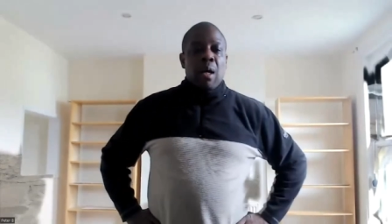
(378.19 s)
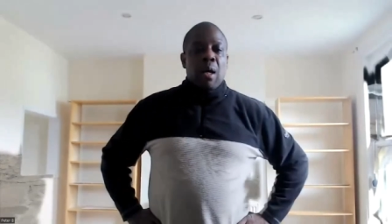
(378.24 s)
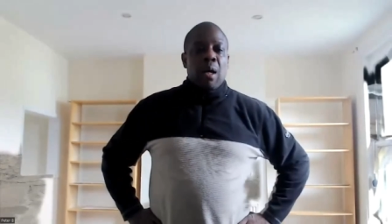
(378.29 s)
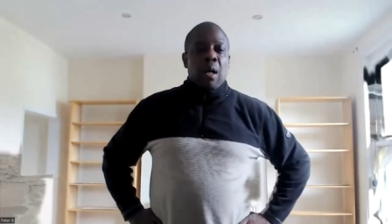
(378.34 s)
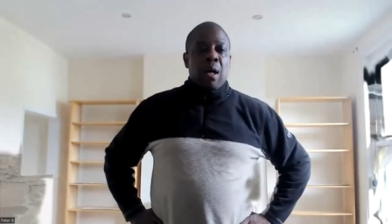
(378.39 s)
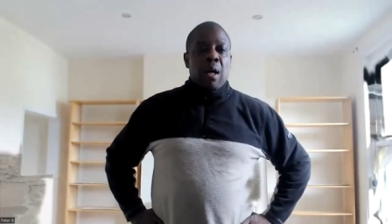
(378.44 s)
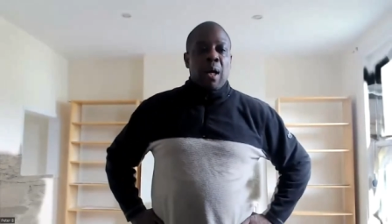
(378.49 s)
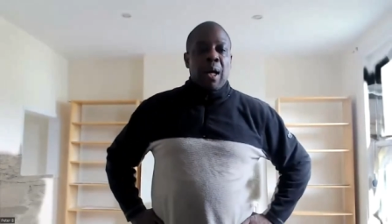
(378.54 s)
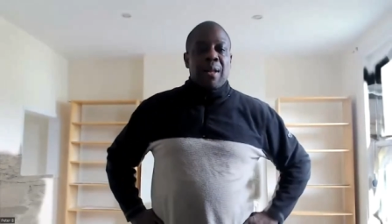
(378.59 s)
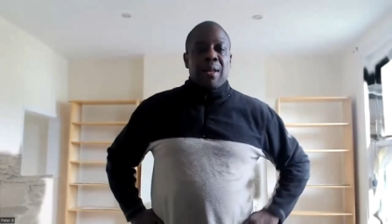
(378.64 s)

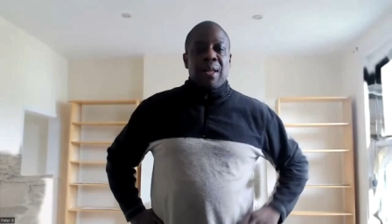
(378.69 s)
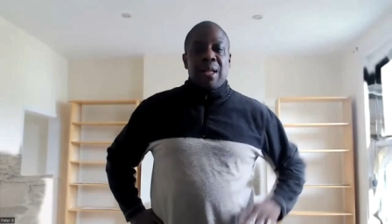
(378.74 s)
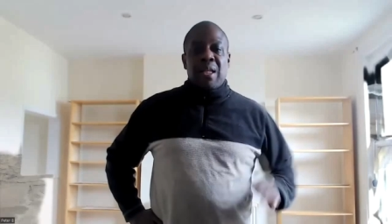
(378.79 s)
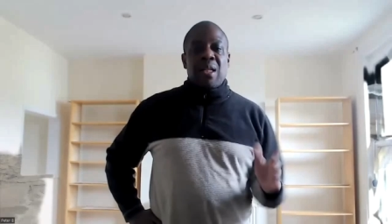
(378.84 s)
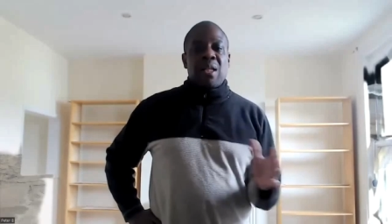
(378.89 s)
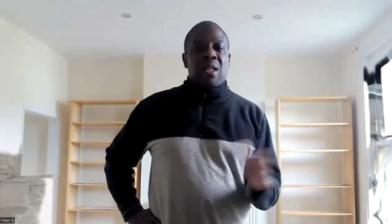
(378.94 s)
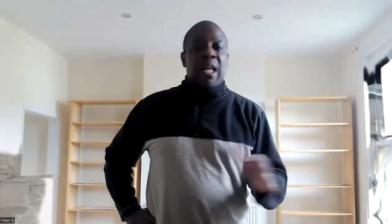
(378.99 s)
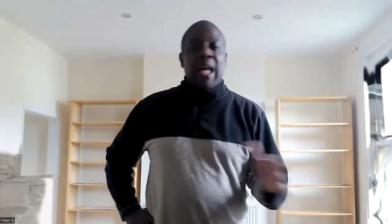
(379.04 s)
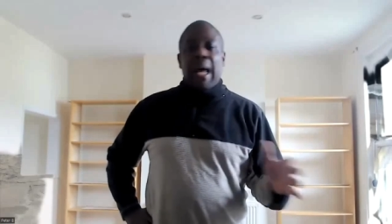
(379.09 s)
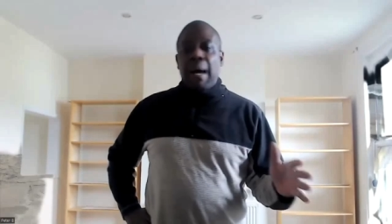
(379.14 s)
Uh, and
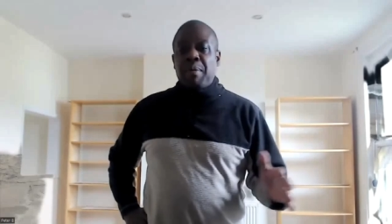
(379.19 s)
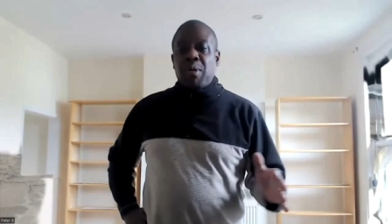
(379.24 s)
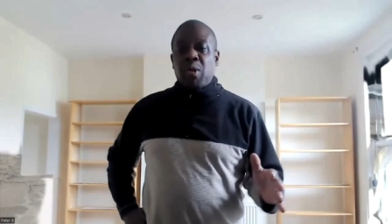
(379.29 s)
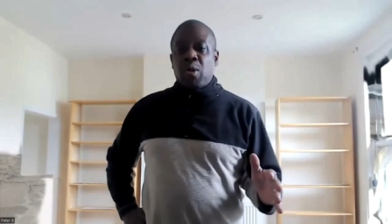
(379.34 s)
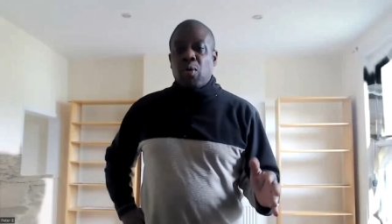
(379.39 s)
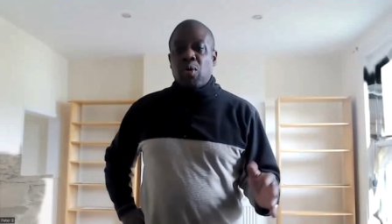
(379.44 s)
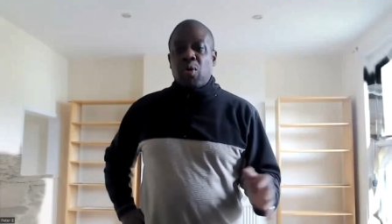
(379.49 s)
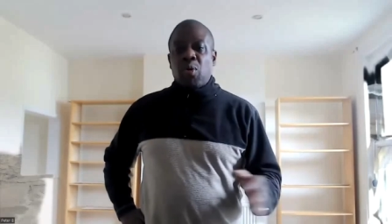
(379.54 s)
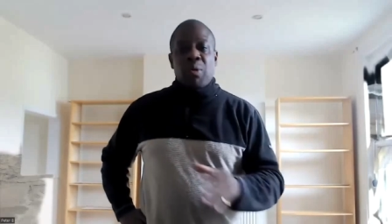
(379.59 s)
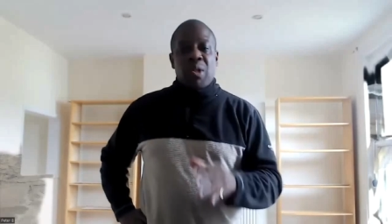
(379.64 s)
this is the
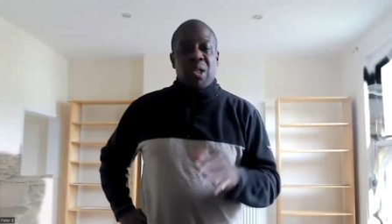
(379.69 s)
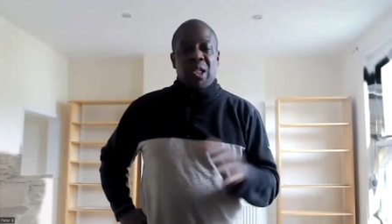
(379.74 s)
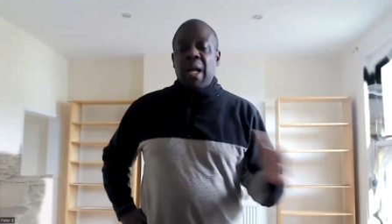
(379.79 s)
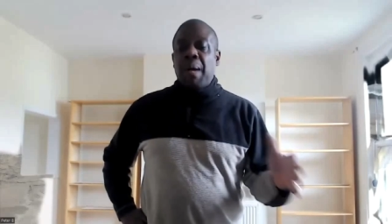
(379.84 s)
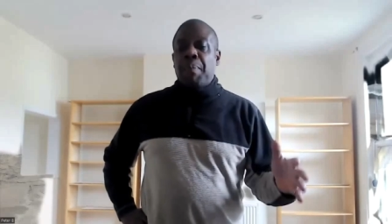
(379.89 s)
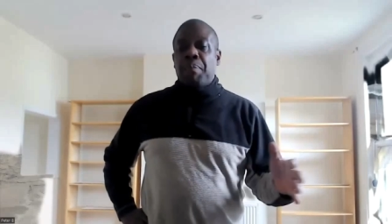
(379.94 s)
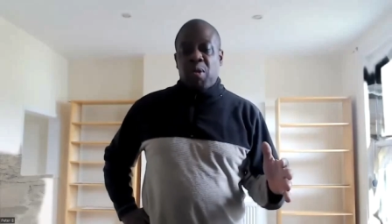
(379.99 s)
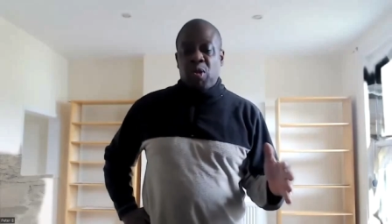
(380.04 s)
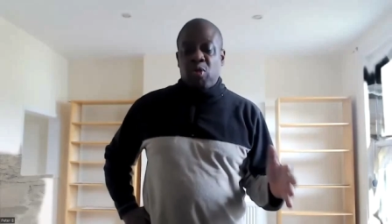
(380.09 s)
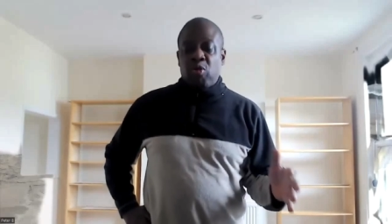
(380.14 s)
Amazons, which
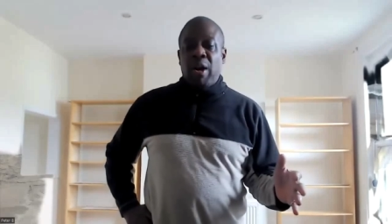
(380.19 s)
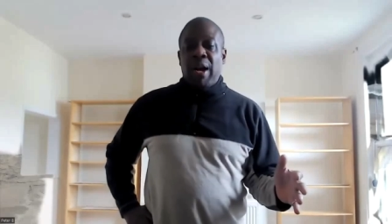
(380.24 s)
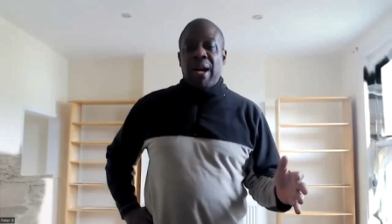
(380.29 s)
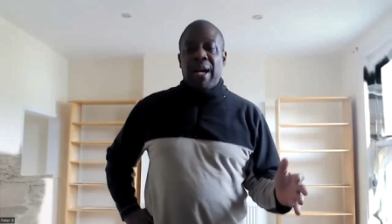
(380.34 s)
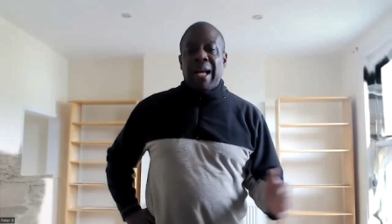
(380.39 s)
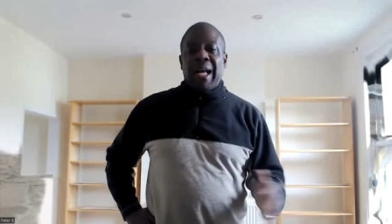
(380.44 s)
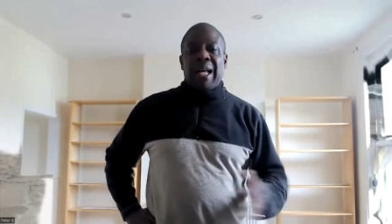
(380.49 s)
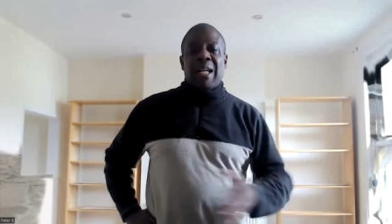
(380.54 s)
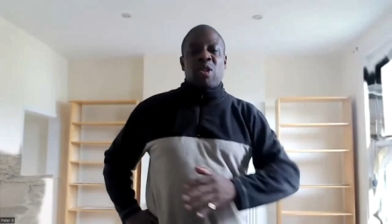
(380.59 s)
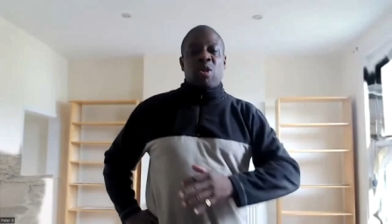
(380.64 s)
they're
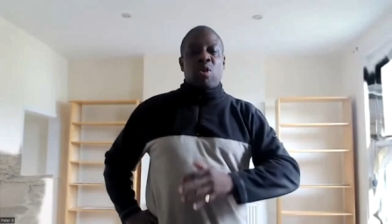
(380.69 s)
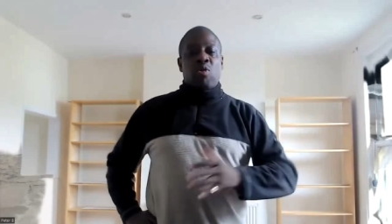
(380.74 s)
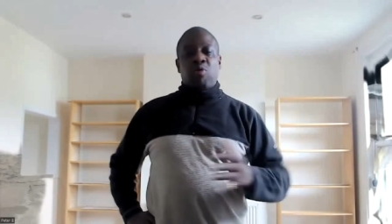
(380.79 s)
portraying as